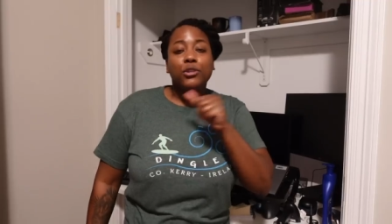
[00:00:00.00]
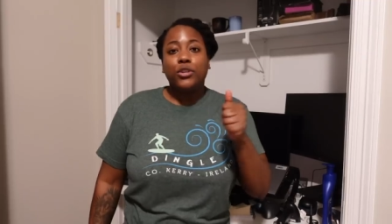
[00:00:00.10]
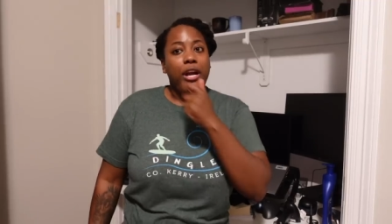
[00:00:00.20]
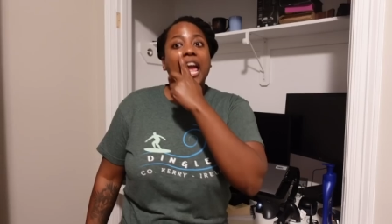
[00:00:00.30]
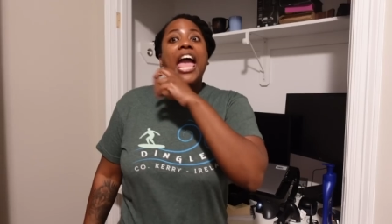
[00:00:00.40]
so
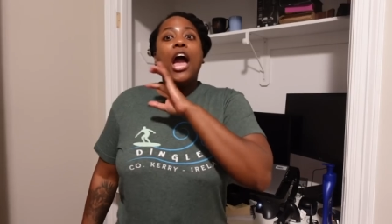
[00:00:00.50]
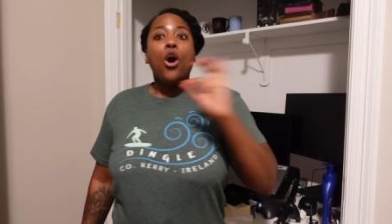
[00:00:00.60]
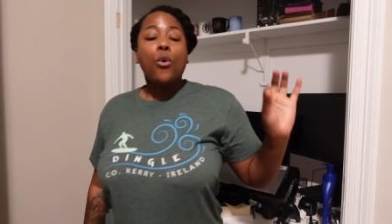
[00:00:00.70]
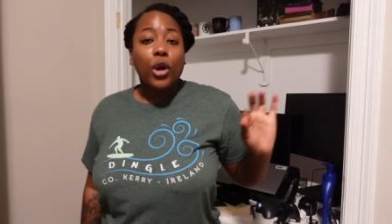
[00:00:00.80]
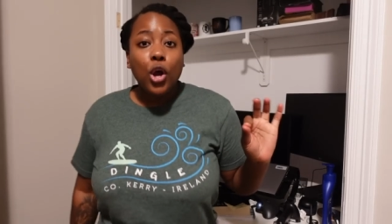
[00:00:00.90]
sorry,
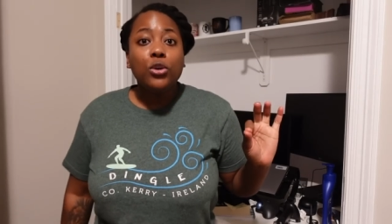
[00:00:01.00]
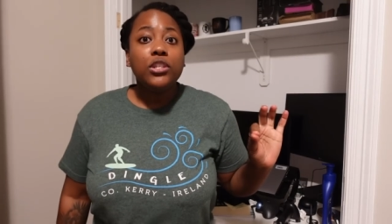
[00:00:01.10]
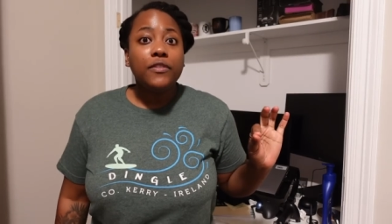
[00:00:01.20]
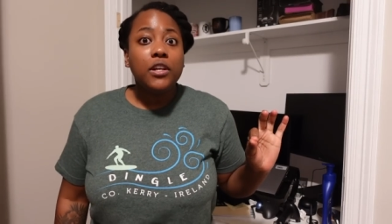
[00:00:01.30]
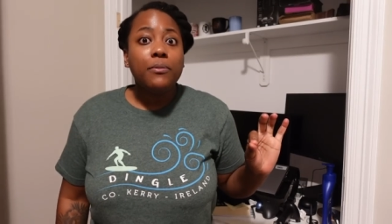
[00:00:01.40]
who are hosts
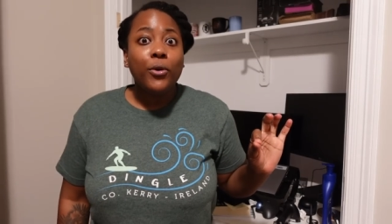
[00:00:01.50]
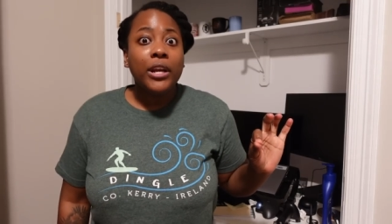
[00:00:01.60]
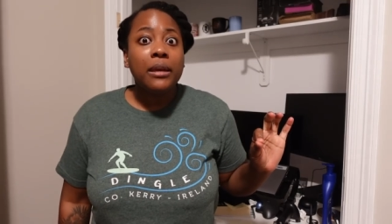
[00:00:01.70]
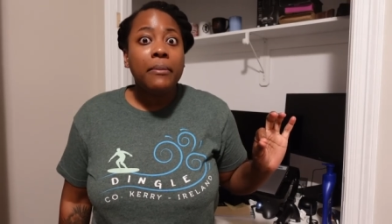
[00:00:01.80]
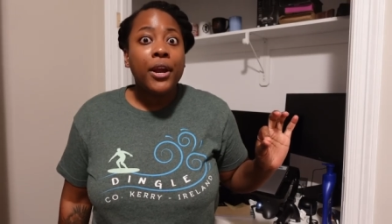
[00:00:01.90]
of Good
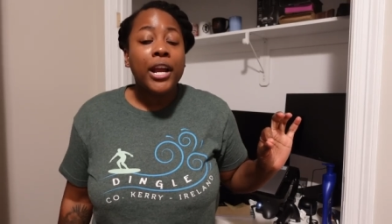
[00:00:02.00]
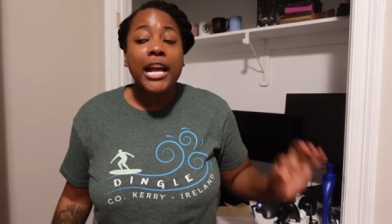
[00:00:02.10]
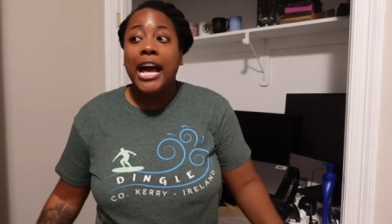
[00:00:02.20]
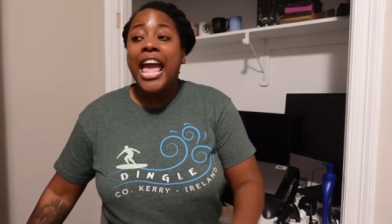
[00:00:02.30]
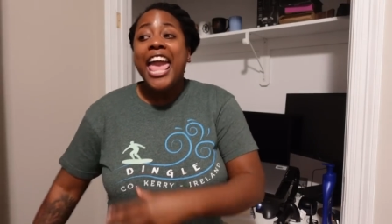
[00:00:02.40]
Morning
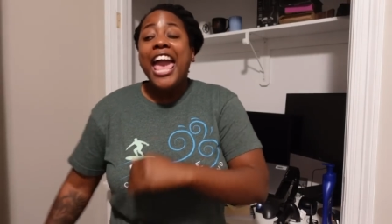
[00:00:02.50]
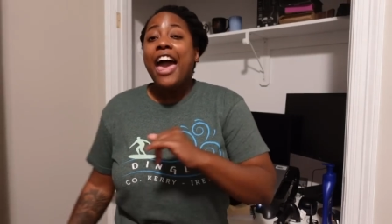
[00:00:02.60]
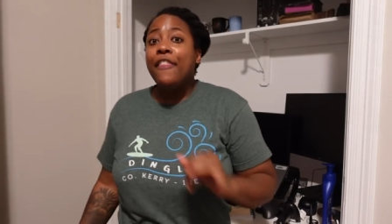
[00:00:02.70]
America, and